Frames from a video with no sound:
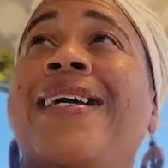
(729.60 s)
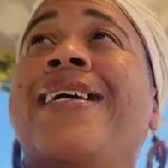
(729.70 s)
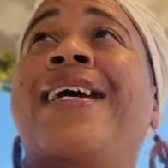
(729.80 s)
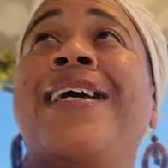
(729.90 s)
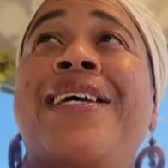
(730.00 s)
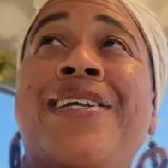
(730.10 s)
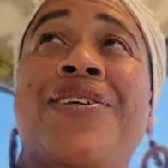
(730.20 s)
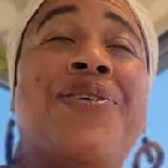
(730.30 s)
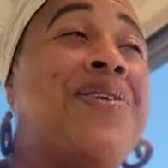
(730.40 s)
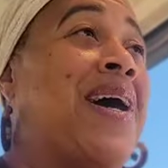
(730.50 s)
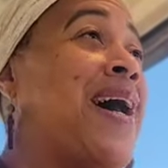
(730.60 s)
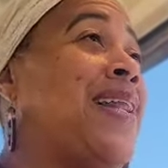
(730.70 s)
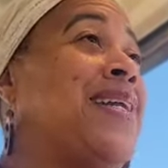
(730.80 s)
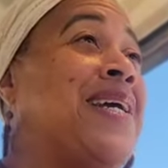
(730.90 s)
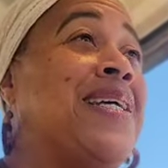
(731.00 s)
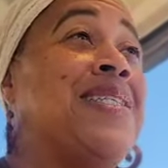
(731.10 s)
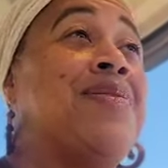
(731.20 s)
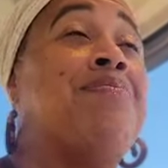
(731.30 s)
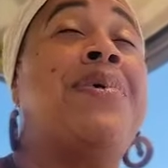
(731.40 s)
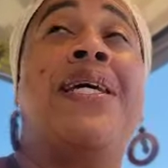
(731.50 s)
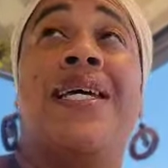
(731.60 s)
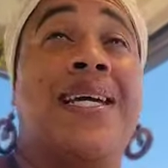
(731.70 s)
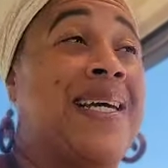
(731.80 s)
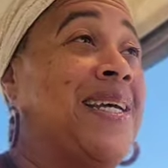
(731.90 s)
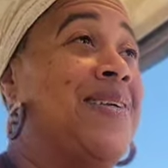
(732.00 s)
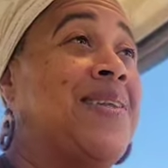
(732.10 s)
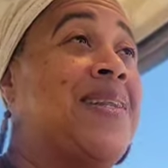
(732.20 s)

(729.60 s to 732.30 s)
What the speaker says: Kenya do the holidays big.